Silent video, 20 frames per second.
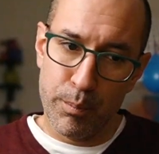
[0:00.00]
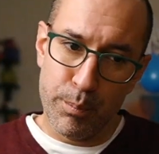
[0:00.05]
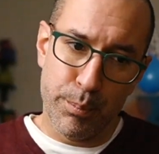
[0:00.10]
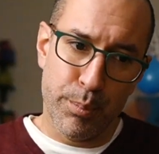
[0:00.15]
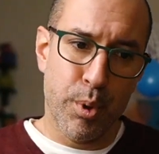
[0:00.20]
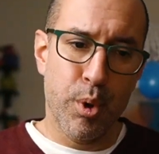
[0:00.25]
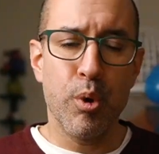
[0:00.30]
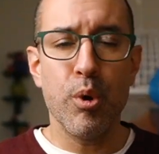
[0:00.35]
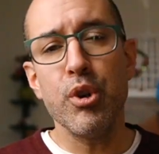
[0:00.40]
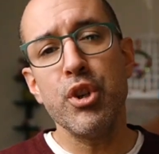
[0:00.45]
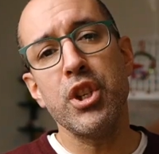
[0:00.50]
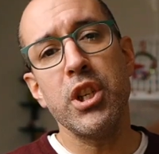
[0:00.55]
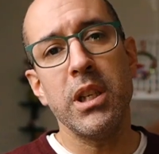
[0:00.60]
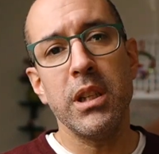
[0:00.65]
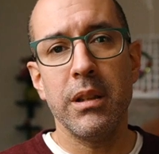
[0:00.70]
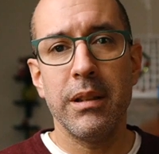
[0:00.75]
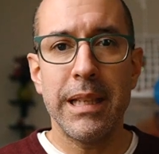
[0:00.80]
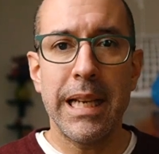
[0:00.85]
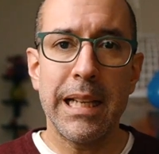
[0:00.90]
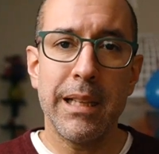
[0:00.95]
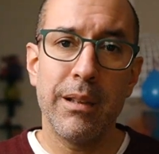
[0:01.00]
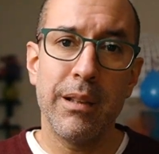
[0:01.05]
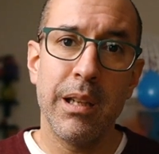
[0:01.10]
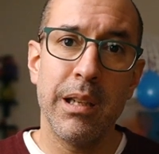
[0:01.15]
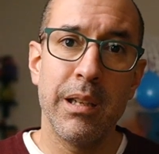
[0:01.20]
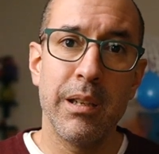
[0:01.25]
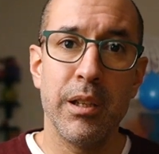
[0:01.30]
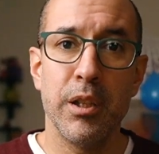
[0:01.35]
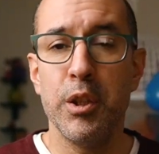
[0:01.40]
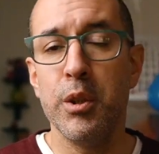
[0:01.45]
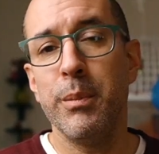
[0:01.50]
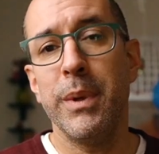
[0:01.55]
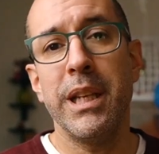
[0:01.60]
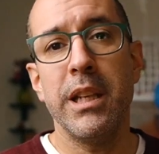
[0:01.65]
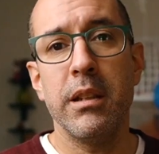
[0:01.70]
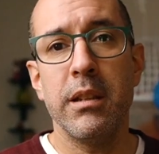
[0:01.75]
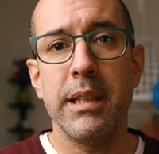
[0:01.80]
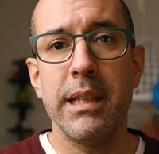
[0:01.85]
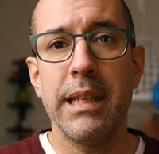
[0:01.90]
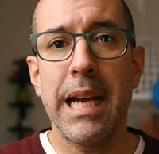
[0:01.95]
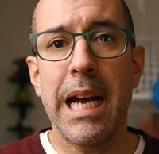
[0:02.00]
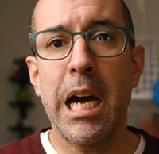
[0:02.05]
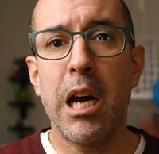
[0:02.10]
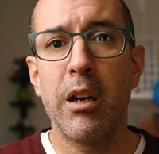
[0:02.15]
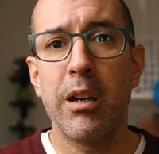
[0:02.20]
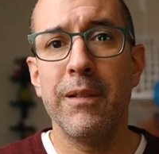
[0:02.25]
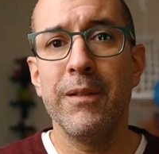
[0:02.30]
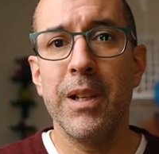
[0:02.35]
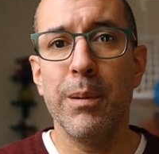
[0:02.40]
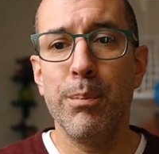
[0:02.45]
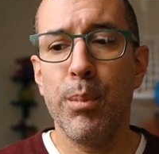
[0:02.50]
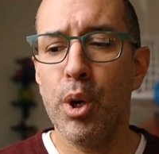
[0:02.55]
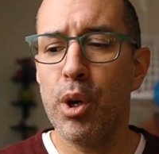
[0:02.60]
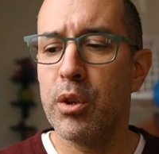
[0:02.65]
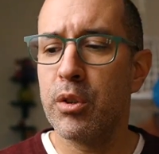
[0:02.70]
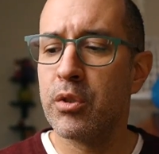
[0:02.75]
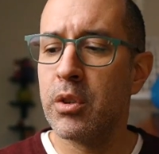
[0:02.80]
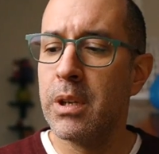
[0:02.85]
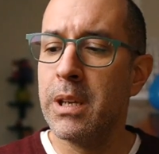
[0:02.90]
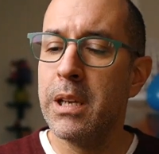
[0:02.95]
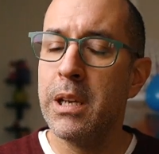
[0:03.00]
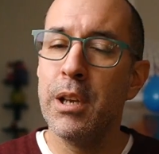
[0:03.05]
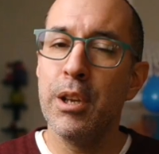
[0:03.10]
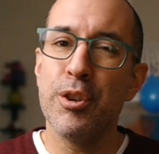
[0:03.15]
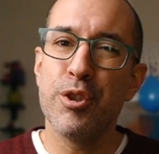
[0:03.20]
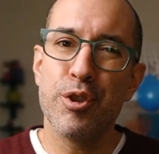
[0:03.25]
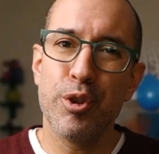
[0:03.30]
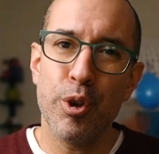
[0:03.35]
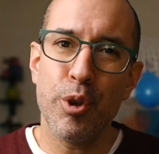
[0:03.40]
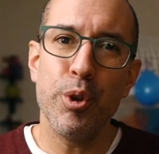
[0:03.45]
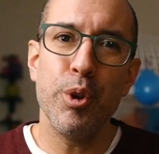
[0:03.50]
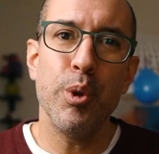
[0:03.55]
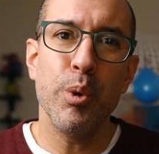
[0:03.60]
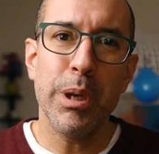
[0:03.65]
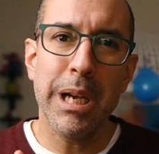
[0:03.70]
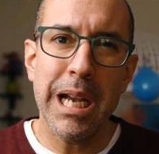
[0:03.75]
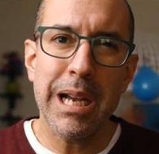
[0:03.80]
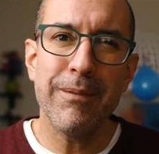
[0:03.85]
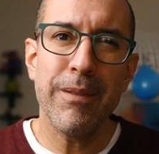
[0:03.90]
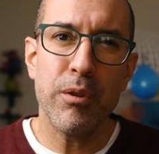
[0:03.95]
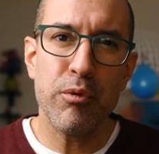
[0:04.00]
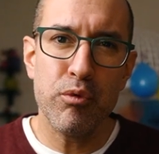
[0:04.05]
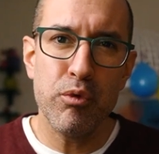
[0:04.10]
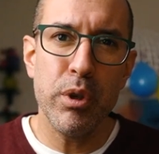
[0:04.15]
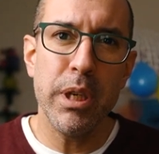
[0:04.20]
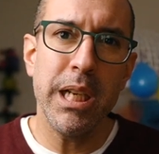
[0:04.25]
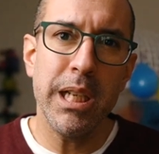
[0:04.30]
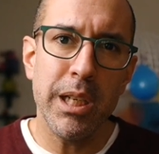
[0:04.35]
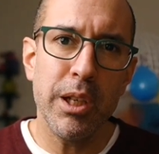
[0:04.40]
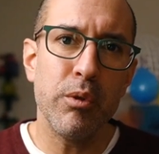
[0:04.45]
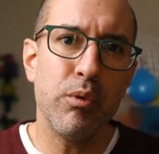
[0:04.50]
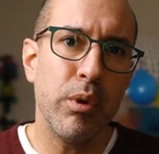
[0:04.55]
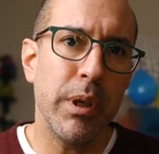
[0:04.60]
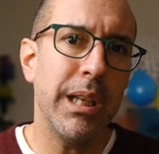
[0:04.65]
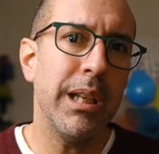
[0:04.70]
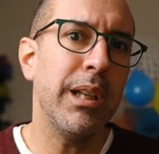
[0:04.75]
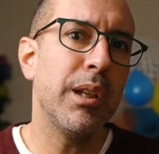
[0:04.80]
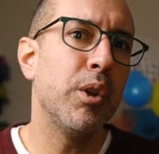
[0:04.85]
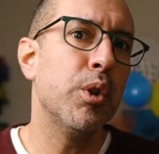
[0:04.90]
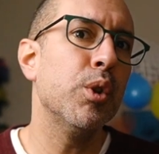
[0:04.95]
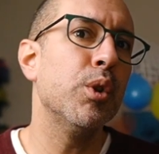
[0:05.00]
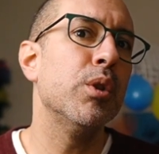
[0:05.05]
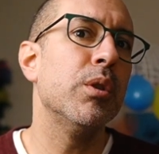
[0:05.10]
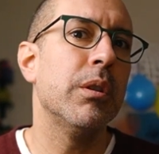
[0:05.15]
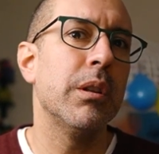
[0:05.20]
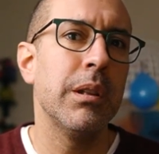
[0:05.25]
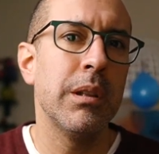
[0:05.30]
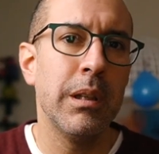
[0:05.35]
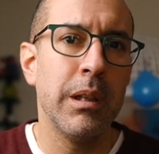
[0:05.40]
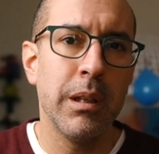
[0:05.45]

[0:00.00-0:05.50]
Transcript: pushing that humidity out of the box, so you have a really, really good